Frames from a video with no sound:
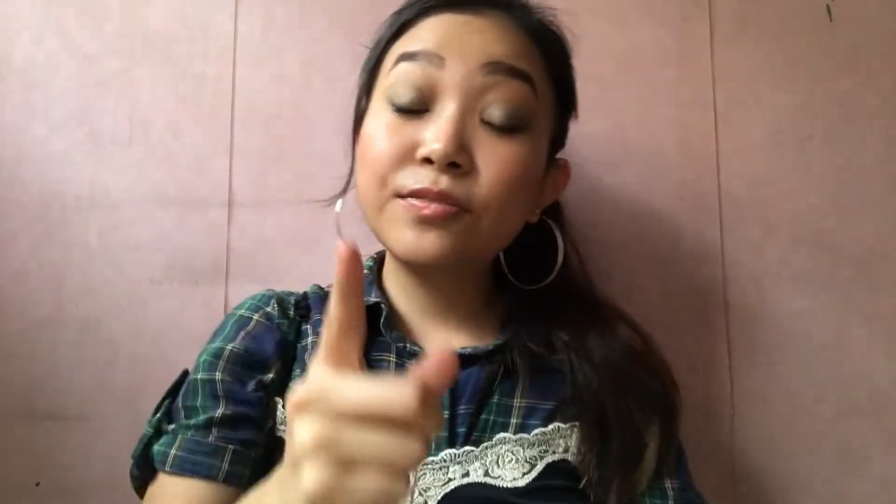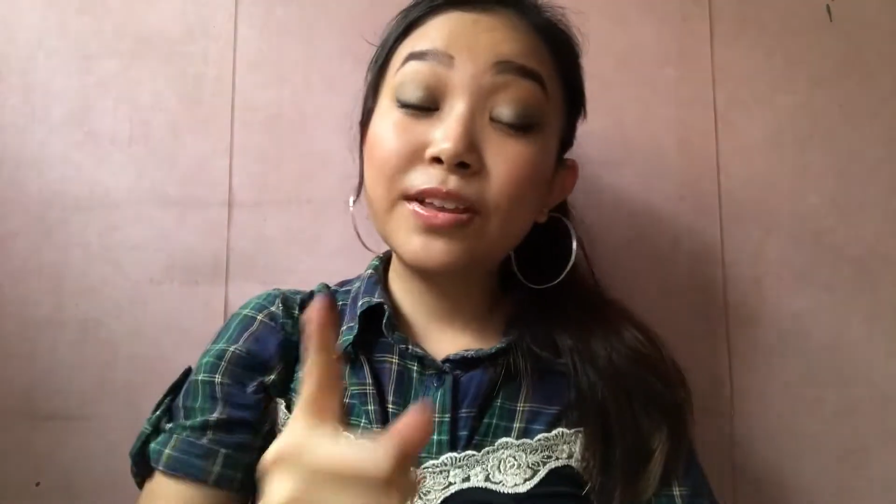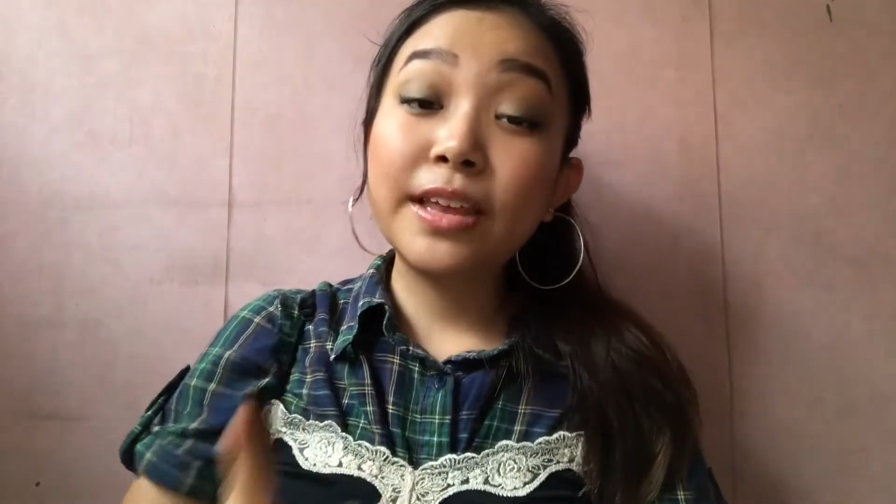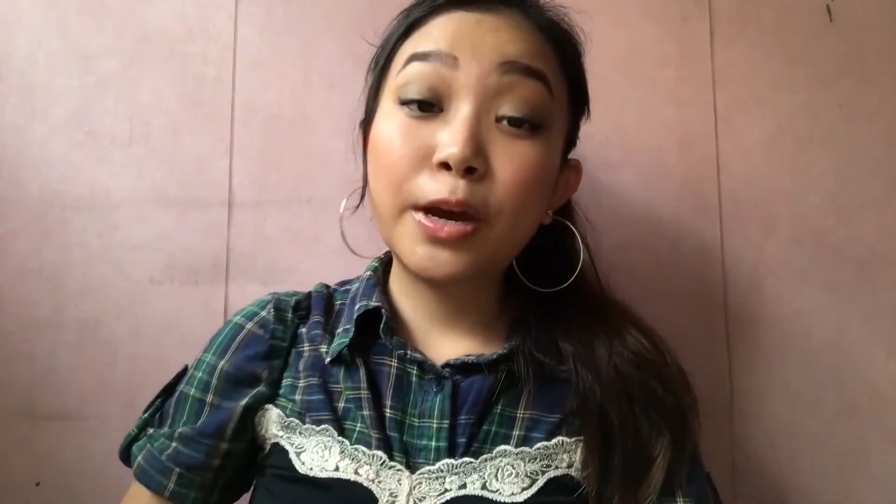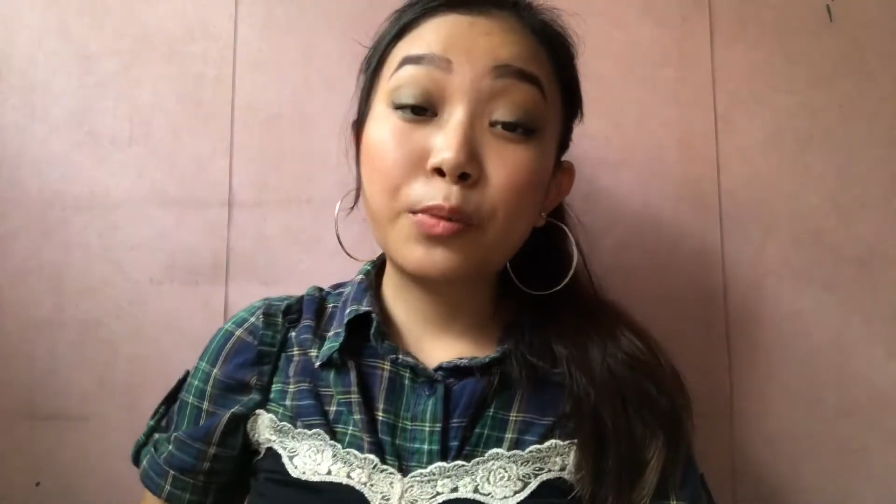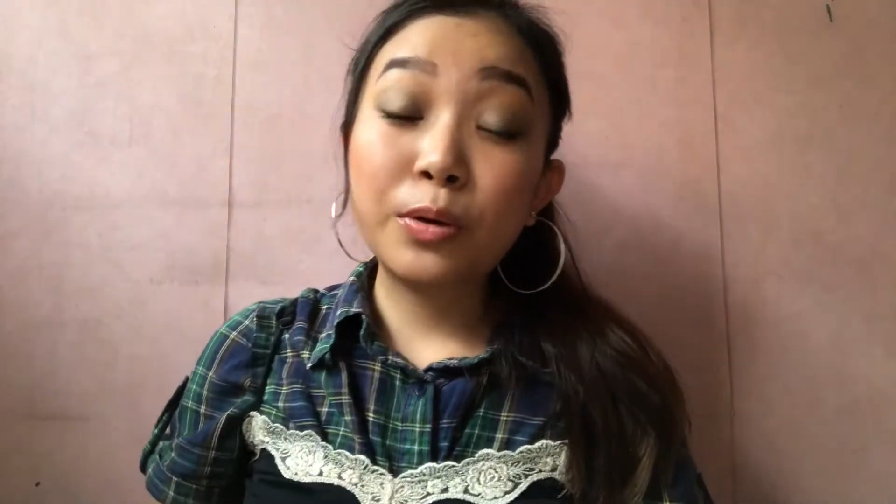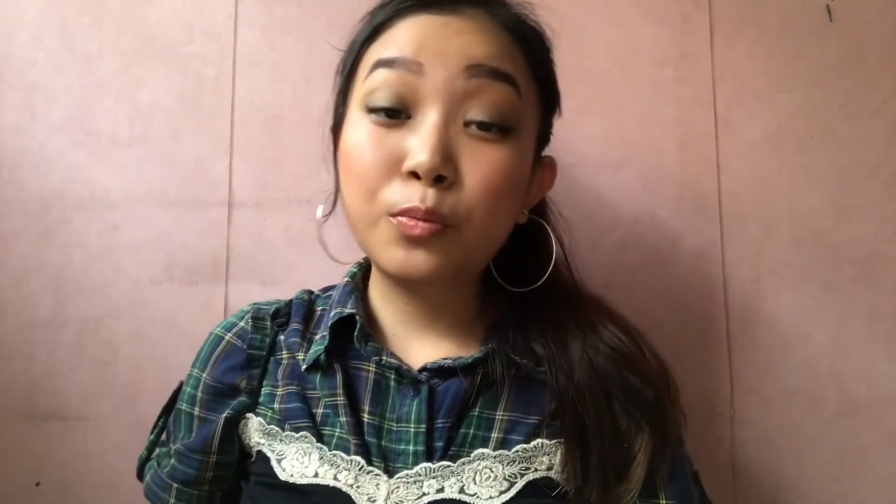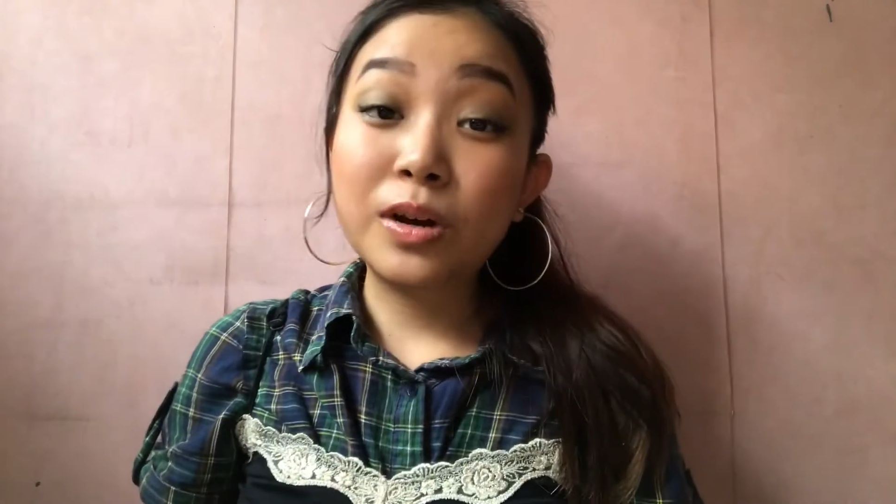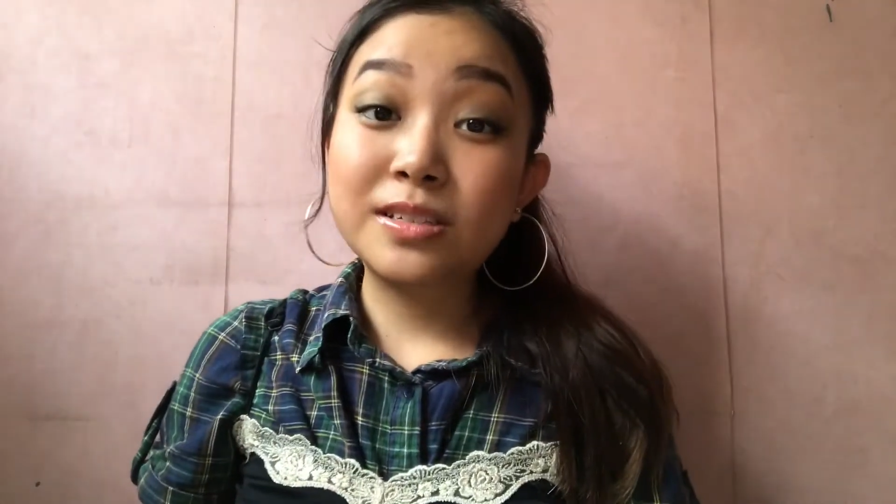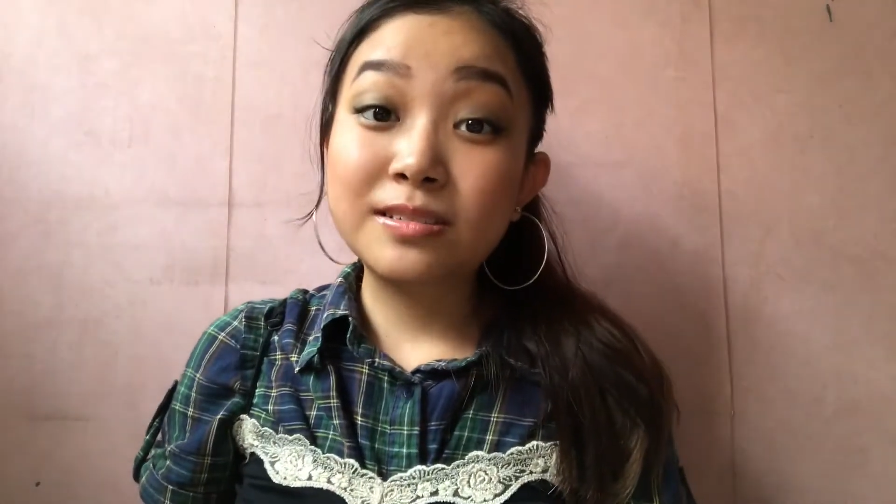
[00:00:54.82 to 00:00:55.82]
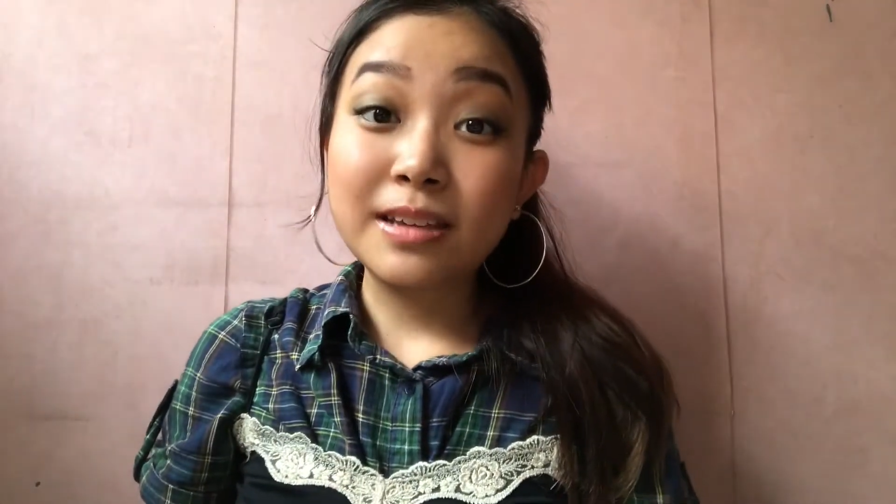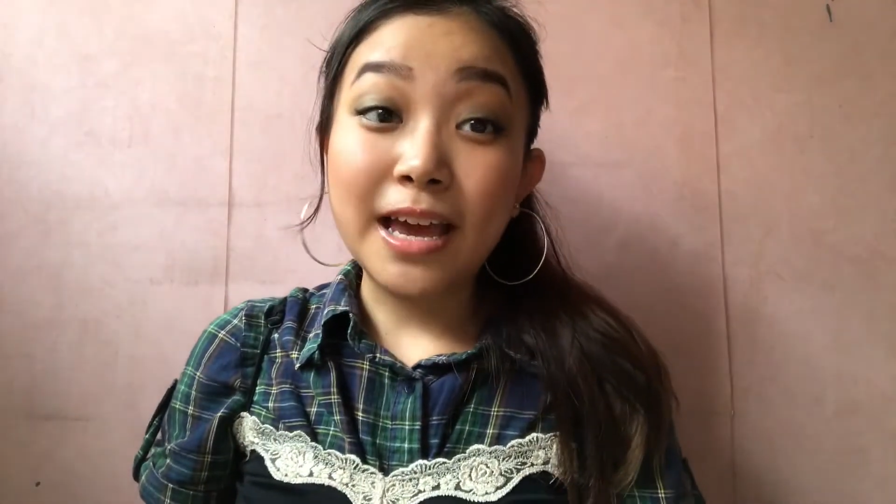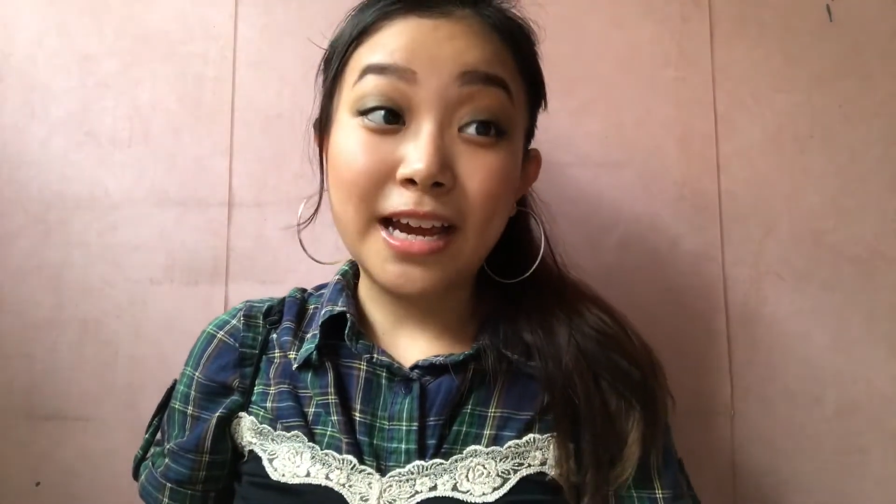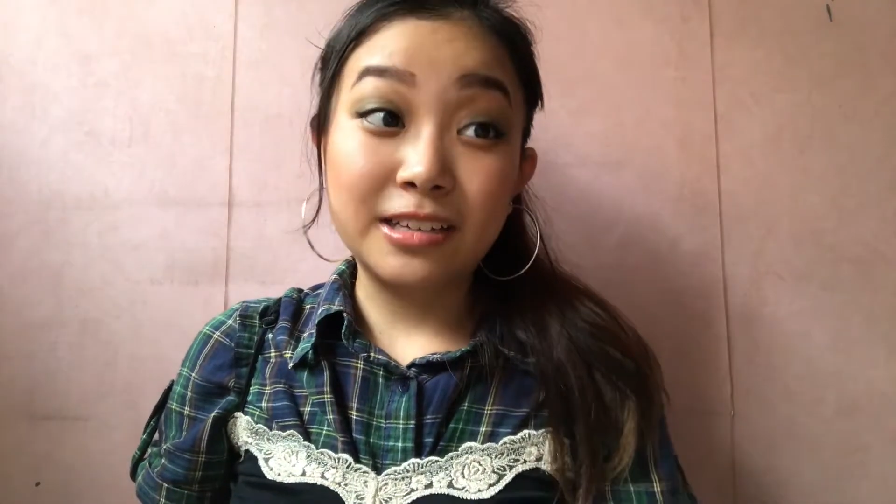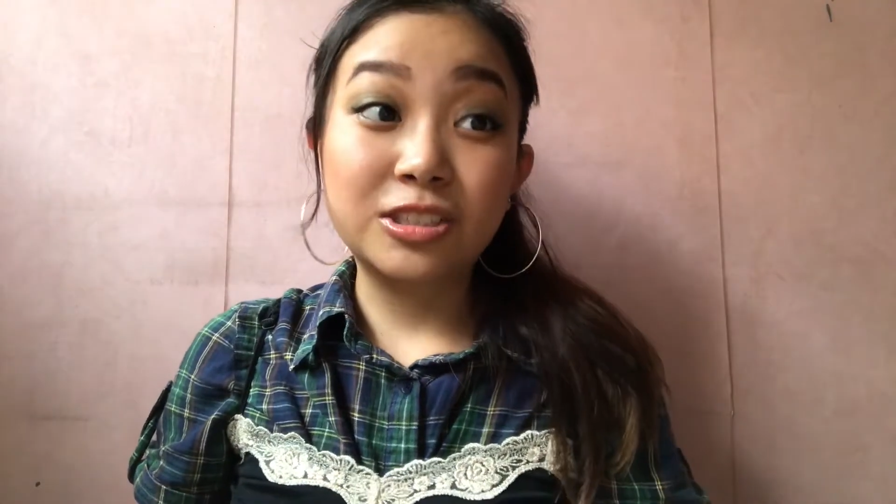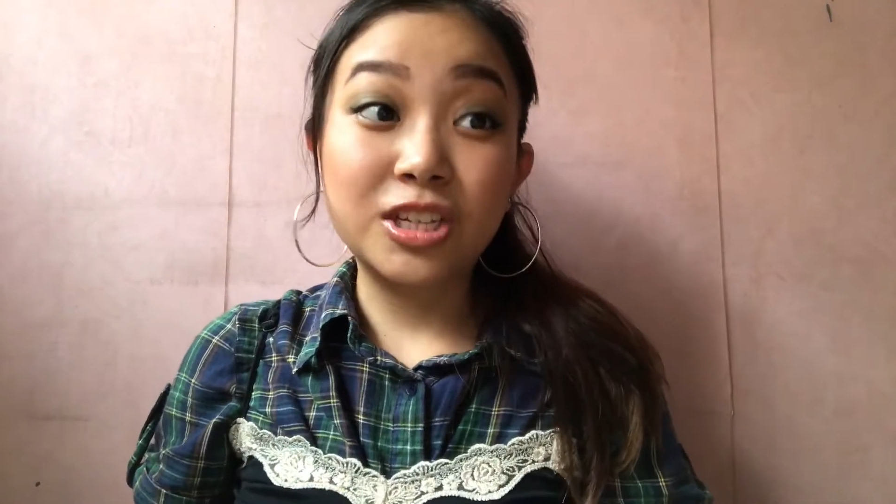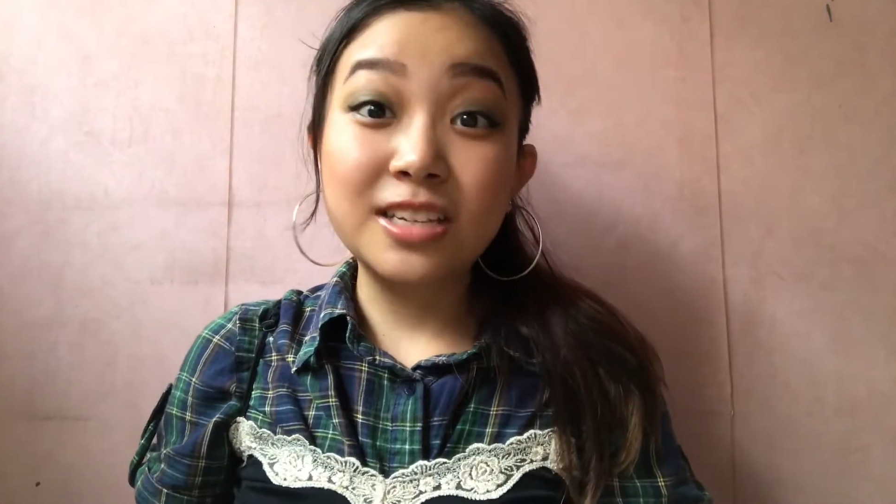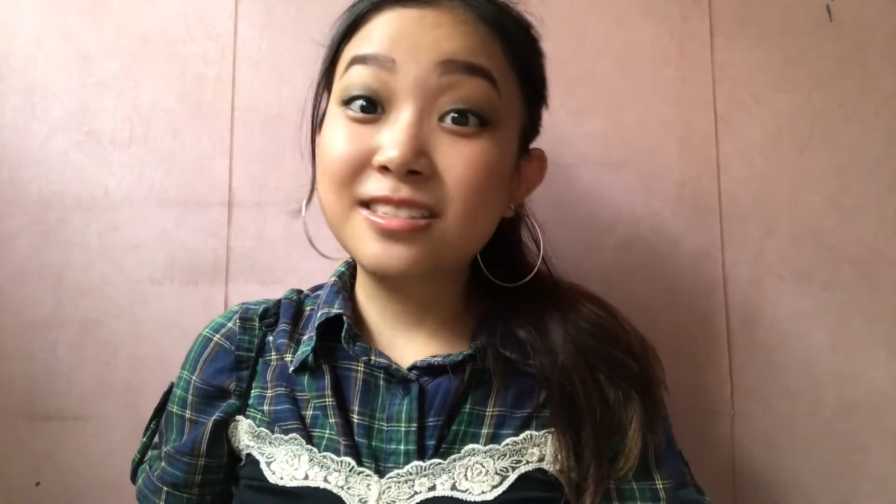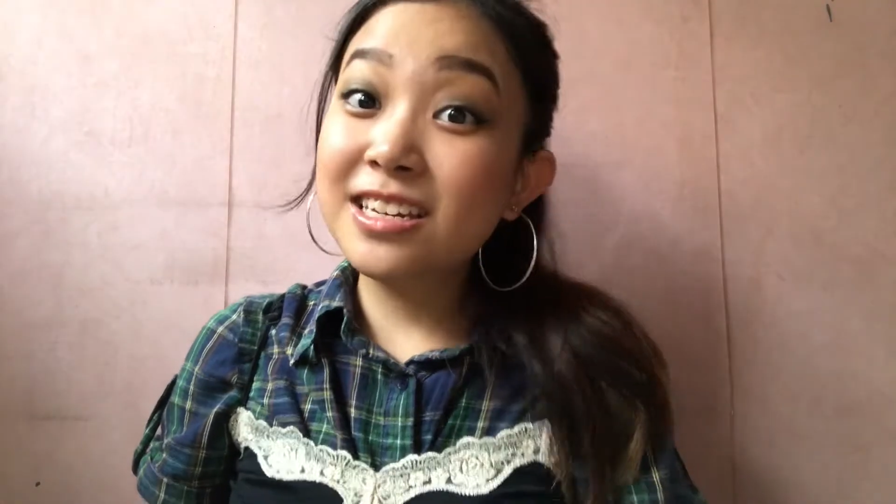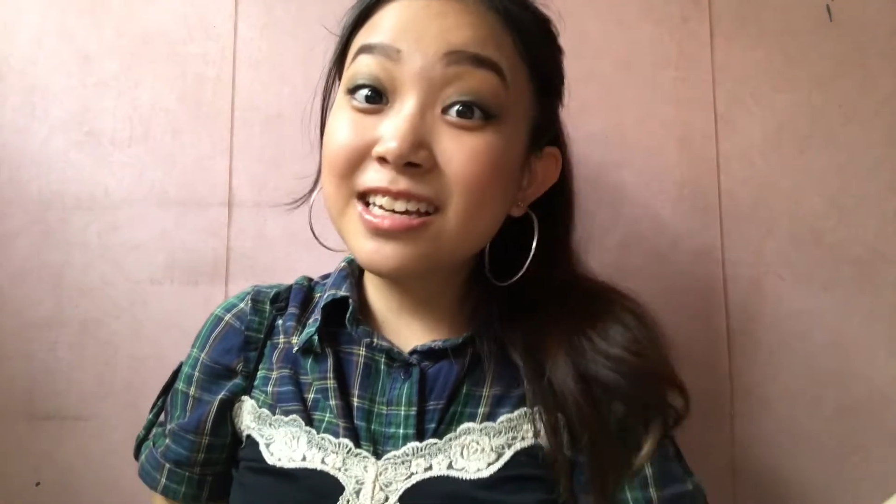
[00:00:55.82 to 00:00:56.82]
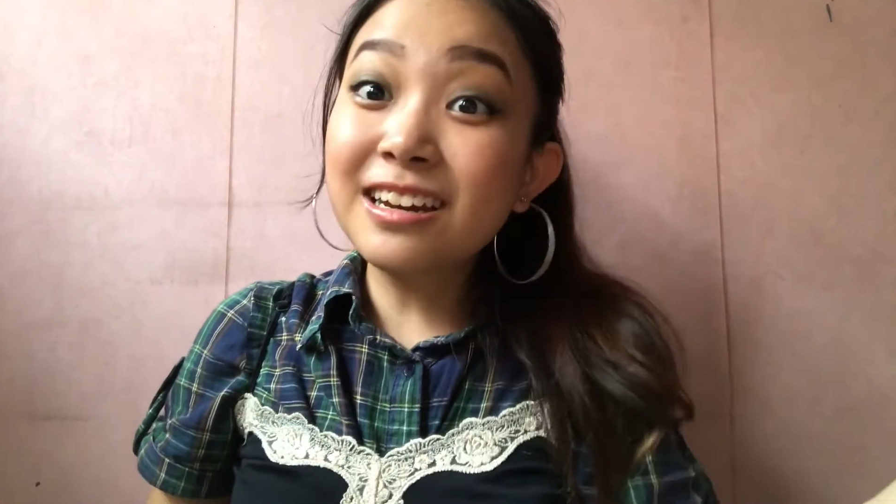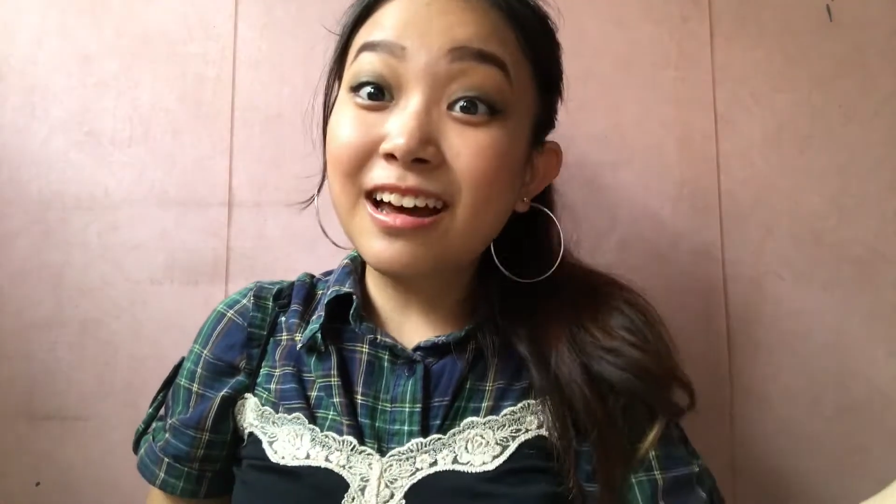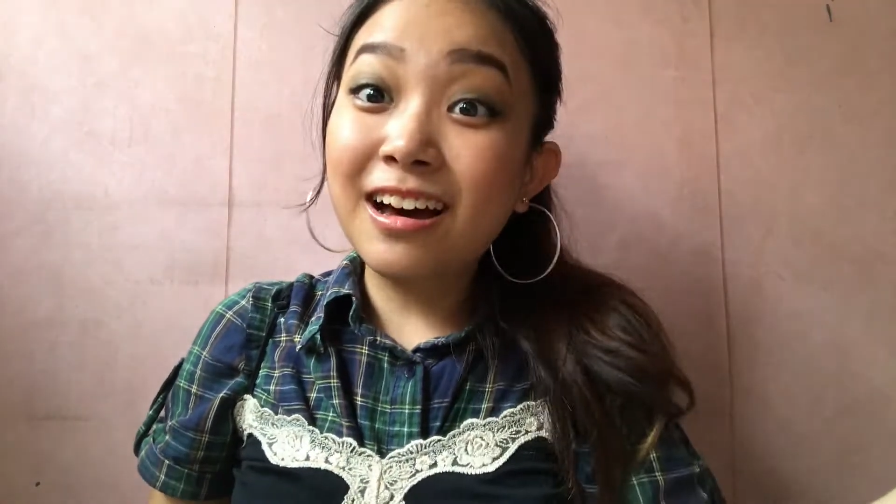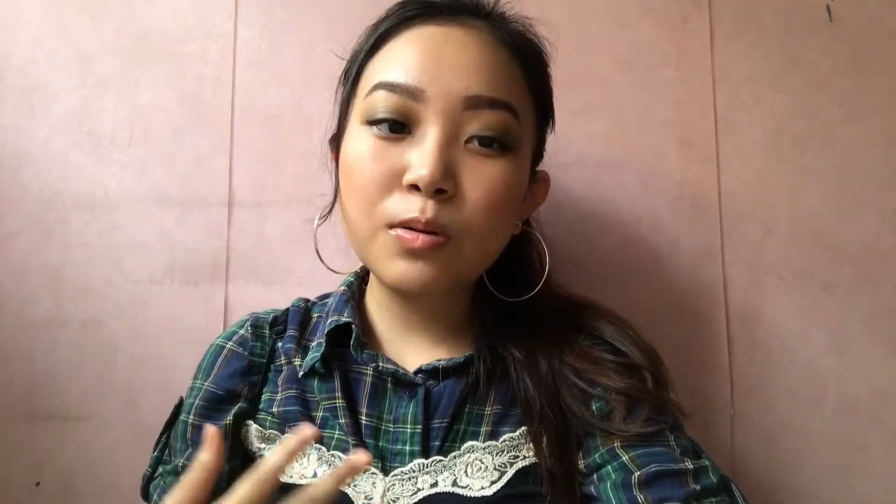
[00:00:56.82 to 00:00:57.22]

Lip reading: event that I went was actually SNEAKERLAH.